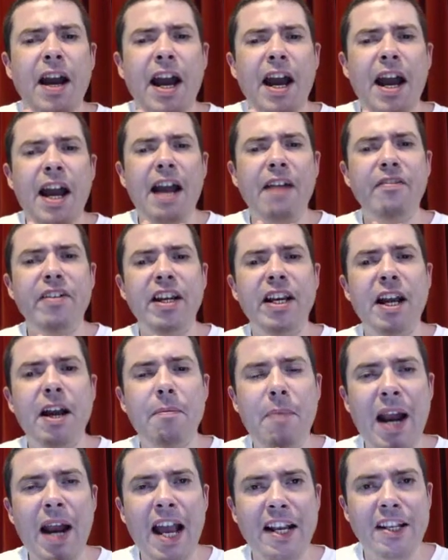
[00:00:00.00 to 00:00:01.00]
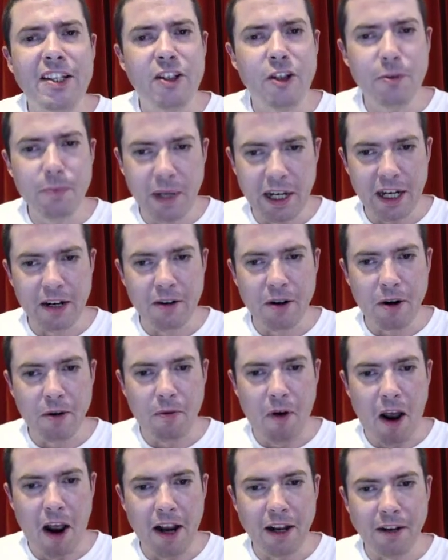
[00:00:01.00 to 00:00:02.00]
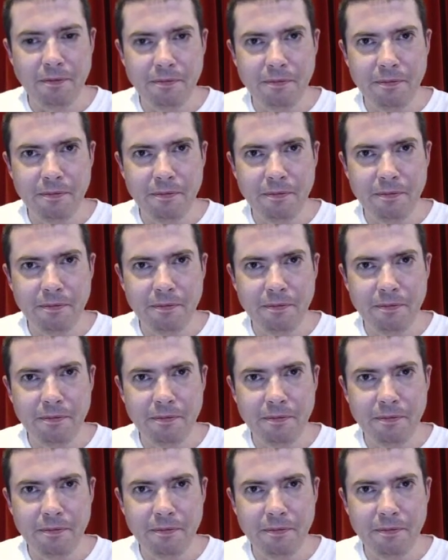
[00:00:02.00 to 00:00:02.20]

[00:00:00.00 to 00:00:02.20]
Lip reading: Having a black superhero, right,